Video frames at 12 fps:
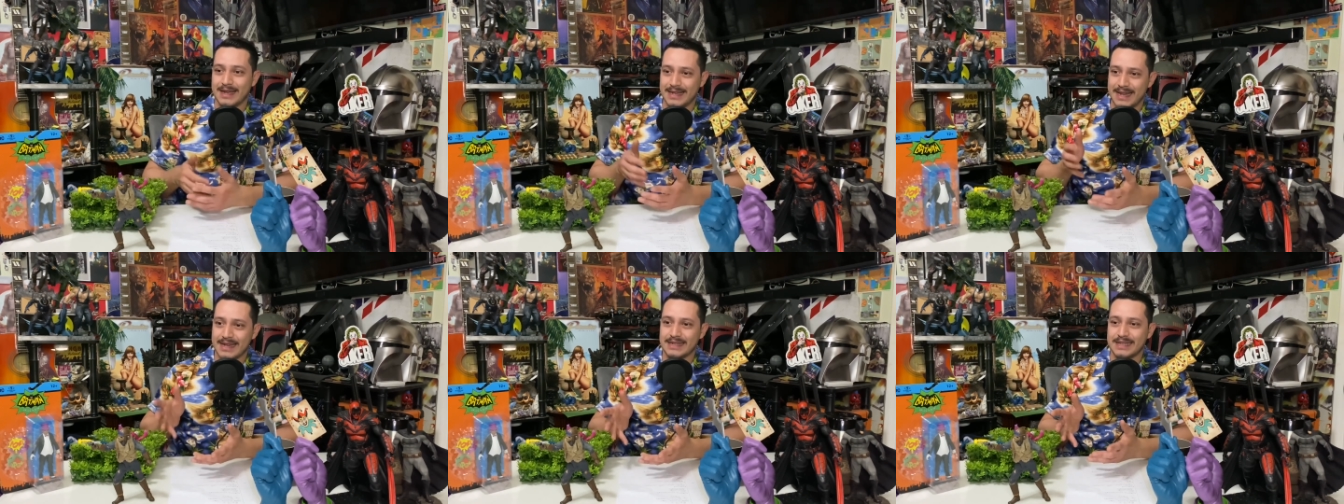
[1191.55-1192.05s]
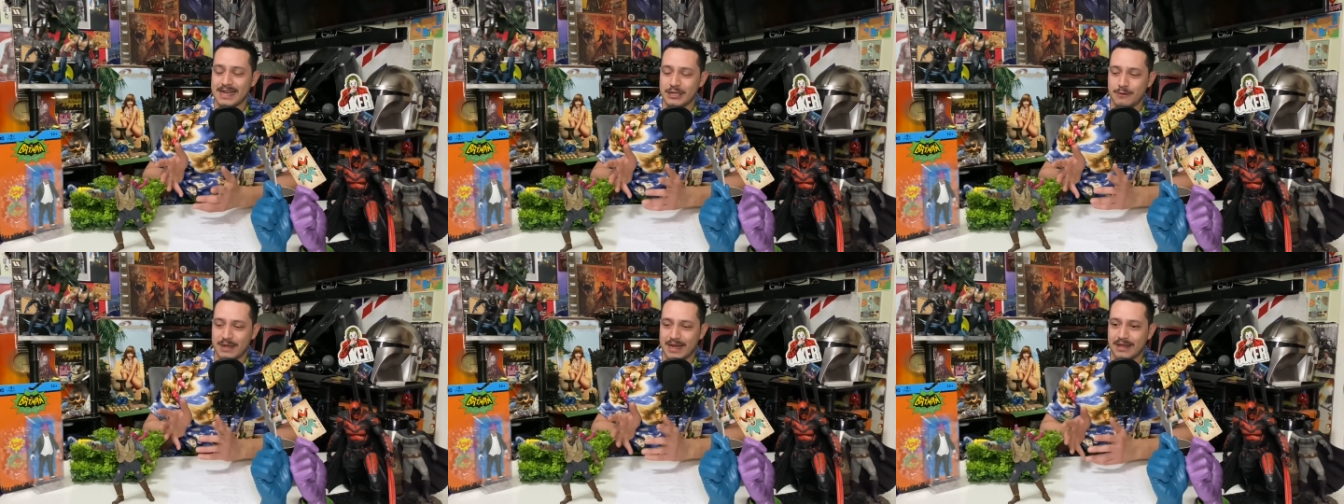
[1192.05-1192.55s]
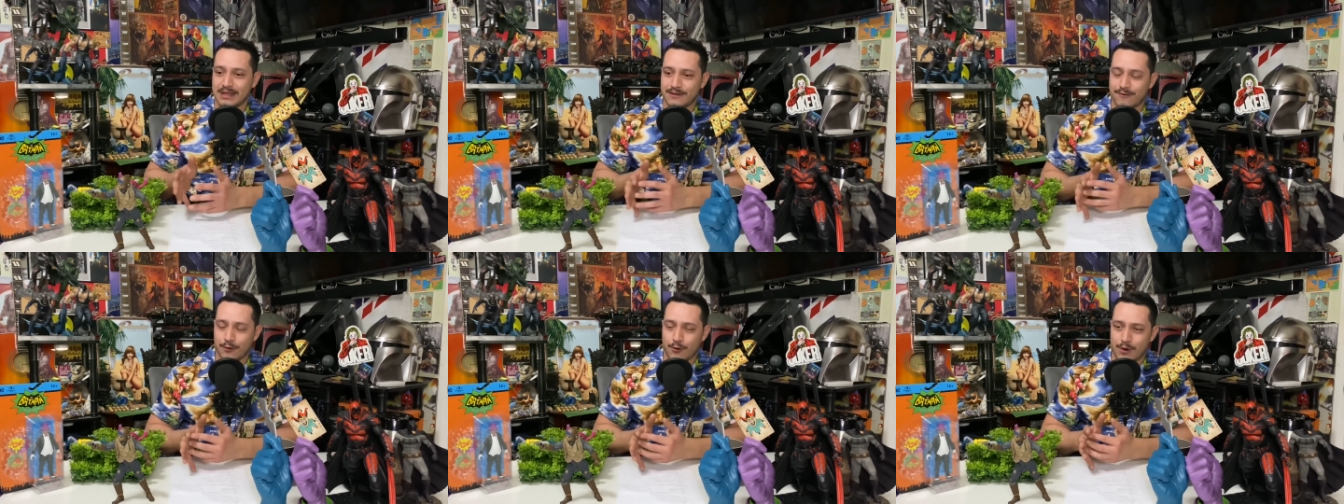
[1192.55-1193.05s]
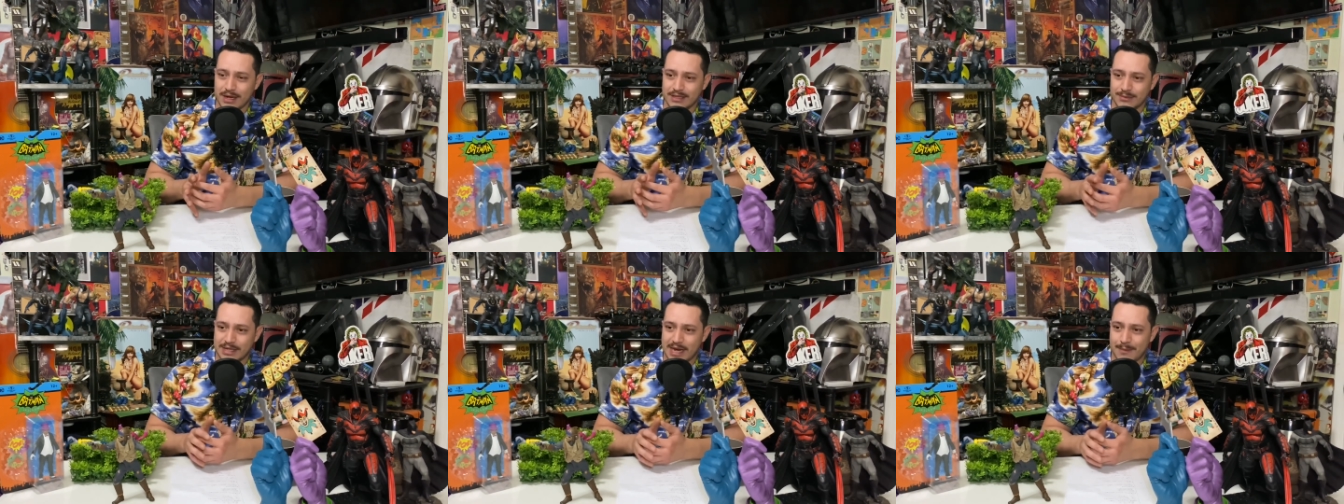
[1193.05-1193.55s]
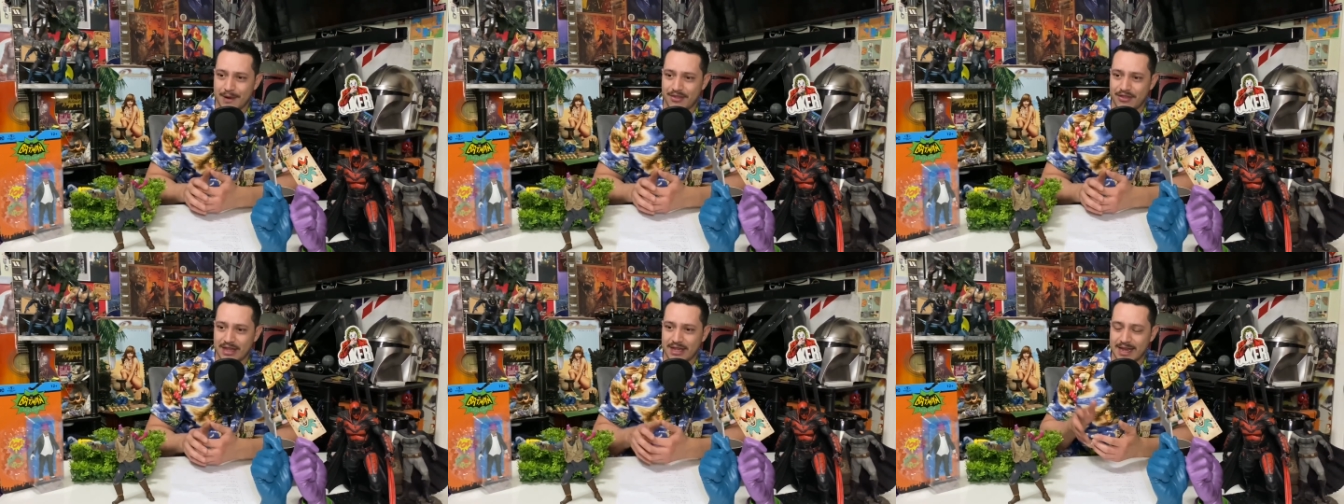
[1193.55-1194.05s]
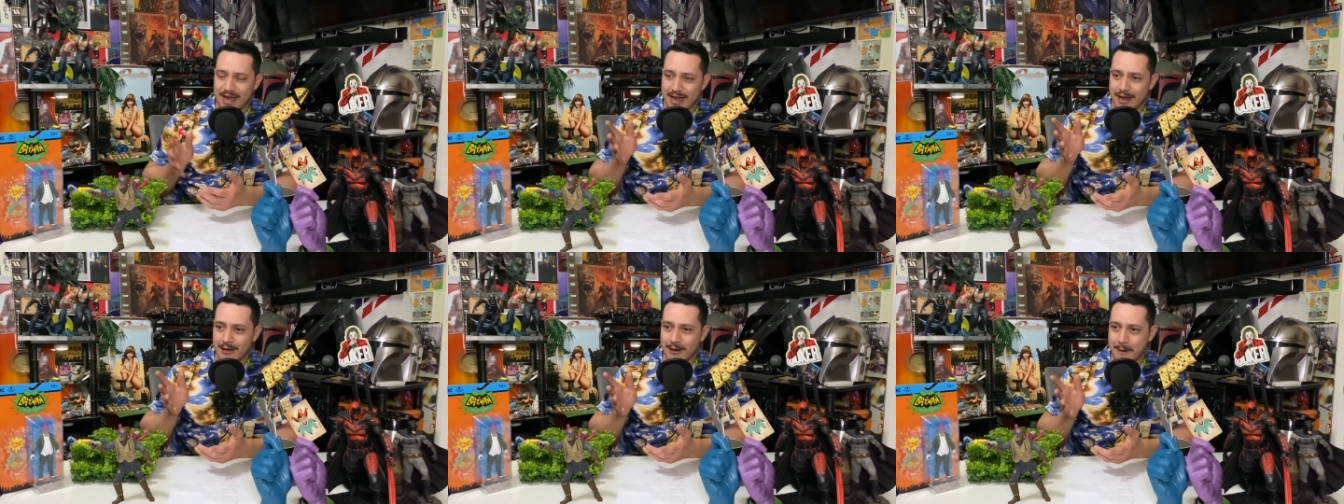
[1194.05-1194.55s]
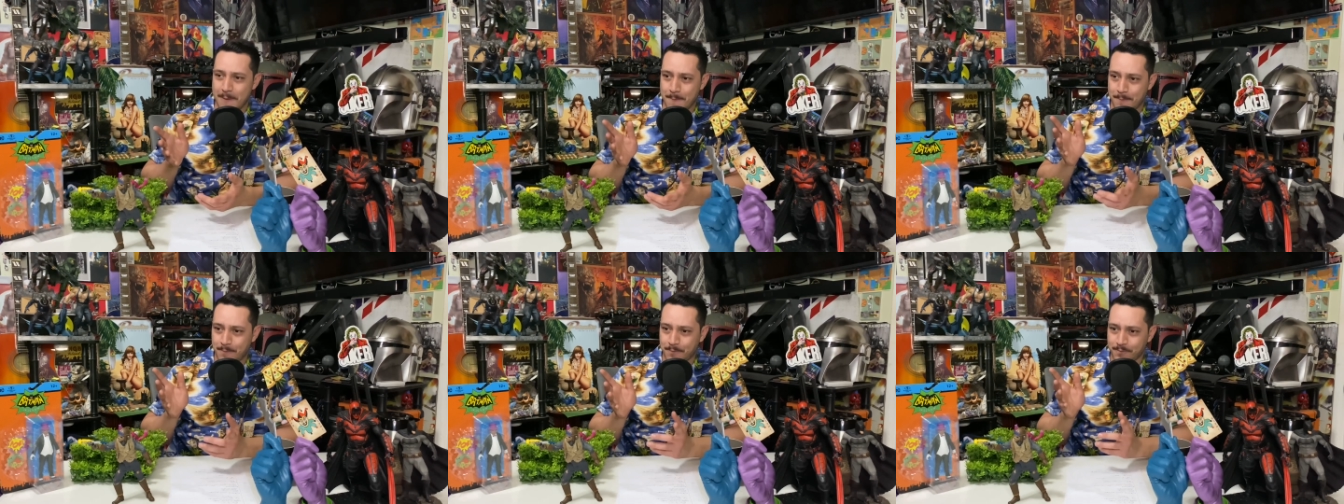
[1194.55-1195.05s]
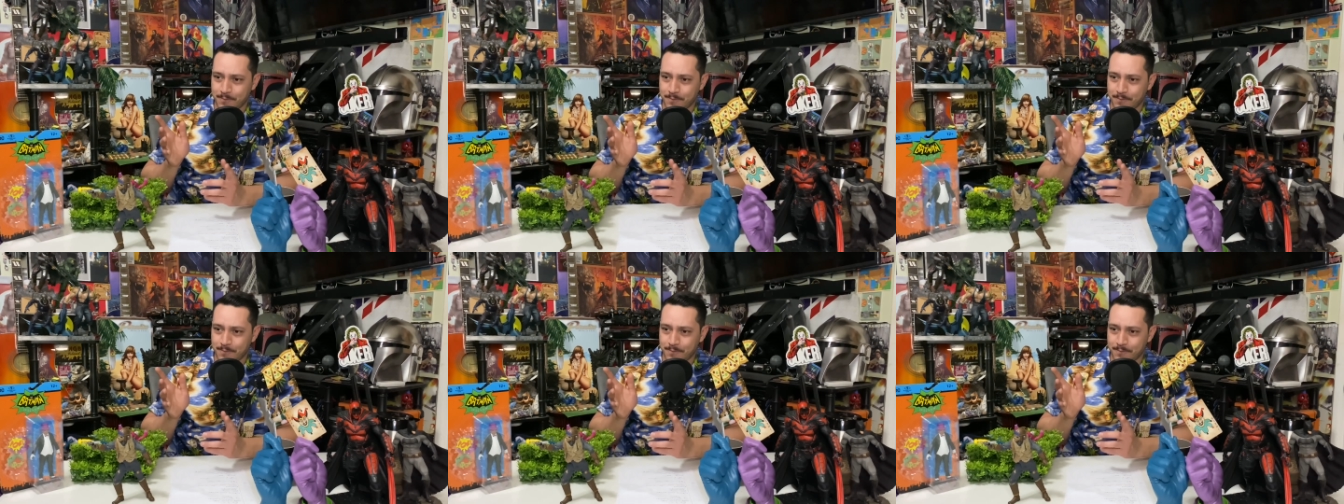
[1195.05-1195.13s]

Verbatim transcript: NECA has actually been at this for quite some time, I think, and um,